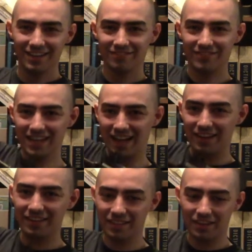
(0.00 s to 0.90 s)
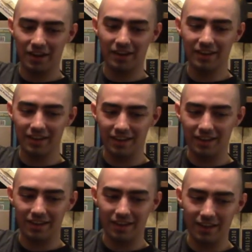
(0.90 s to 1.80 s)
But yeah, this gun,
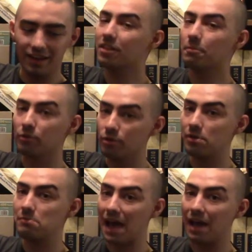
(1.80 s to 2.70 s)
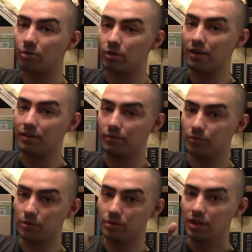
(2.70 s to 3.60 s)
it is a proven battle
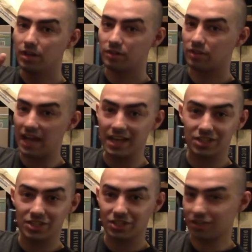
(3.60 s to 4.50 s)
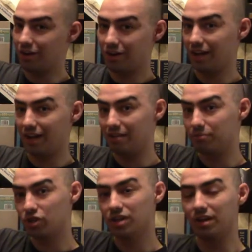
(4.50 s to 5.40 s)
rifle /
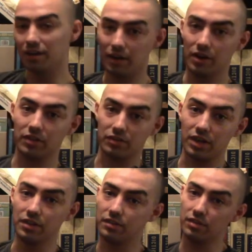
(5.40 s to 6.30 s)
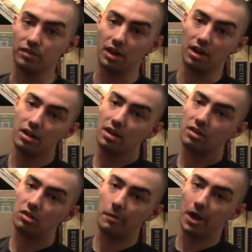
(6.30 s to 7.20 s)
machine gun. Now, as I said, this is a
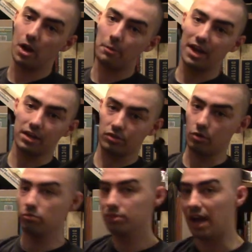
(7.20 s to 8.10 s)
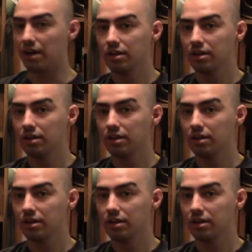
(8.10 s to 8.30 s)
semi-automatic, so yeah.